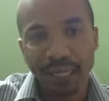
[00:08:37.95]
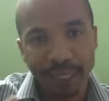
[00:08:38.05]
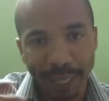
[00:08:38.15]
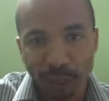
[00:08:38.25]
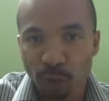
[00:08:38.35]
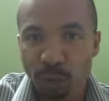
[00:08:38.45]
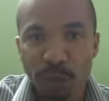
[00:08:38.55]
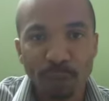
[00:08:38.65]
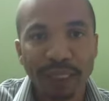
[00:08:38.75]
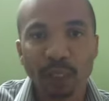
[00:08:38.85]
connect with
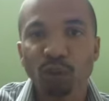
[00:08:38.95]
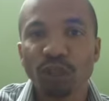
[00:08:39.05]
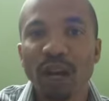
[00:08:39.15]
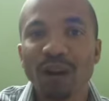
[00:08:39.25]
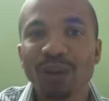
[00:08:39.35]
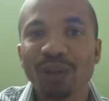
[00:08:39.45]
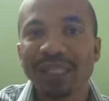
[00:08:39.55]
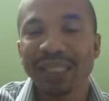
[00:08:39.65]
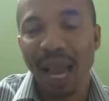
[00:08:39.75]
people that you know,